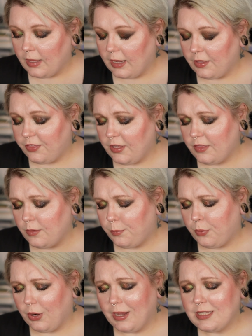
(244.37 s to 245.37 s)
I think the
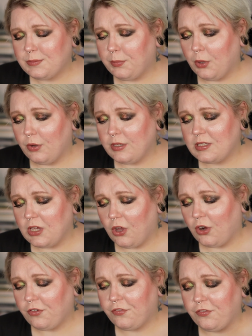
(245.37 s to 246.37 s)
price points
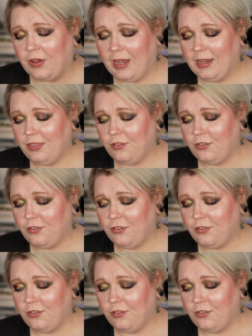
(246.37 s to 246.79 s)
are fine.